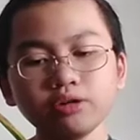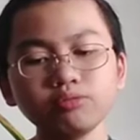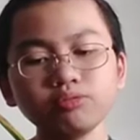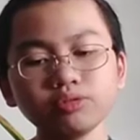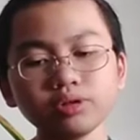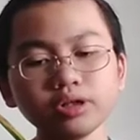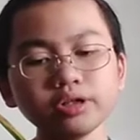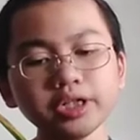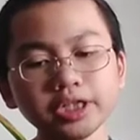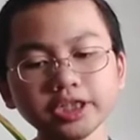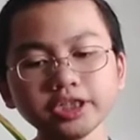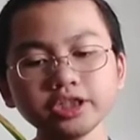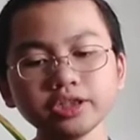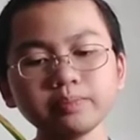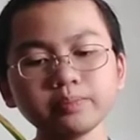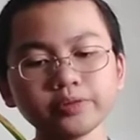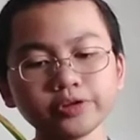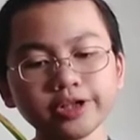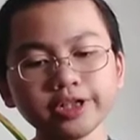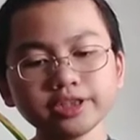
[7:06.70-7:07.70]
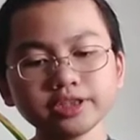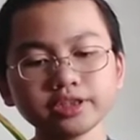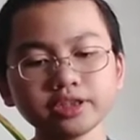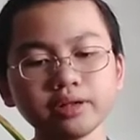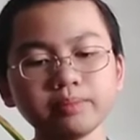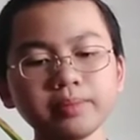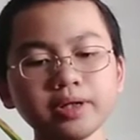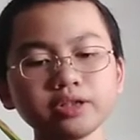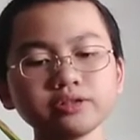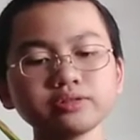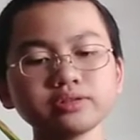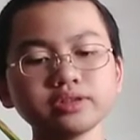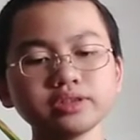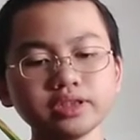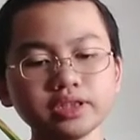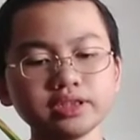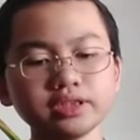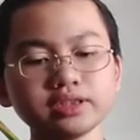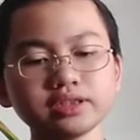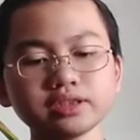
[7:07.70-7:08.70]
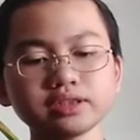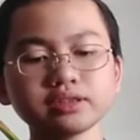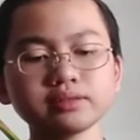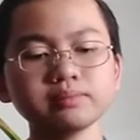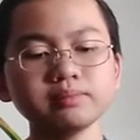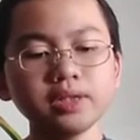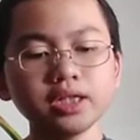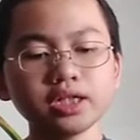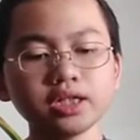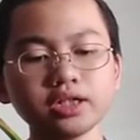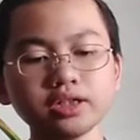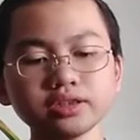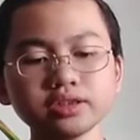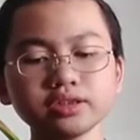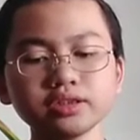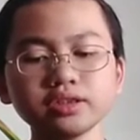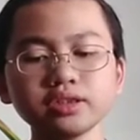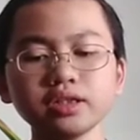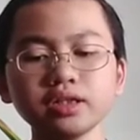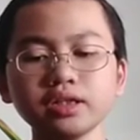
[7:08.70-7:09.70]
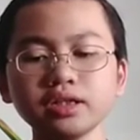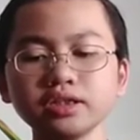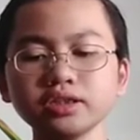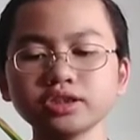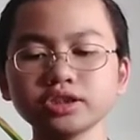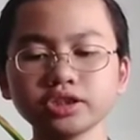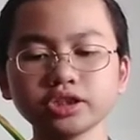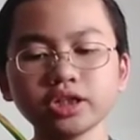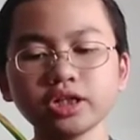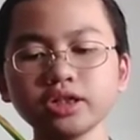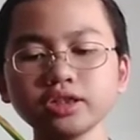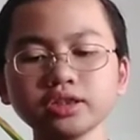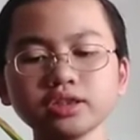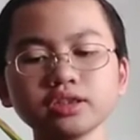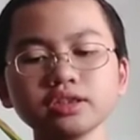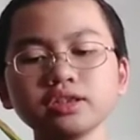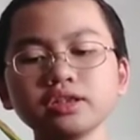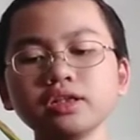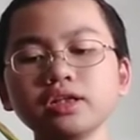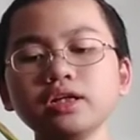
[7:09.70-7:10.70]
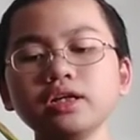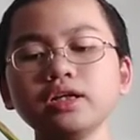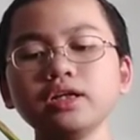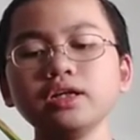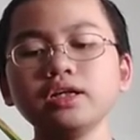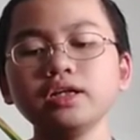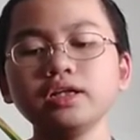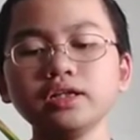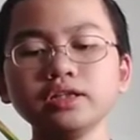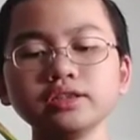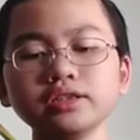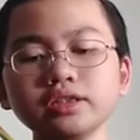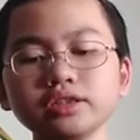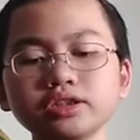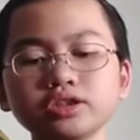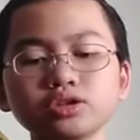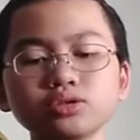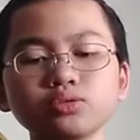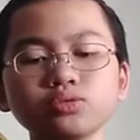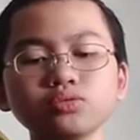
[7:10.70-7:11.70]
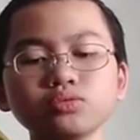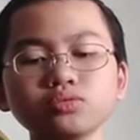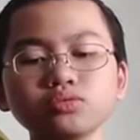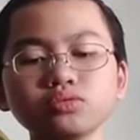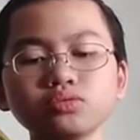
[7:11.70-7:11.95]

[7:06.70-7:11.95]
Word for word: really depressed about this because he thought he need to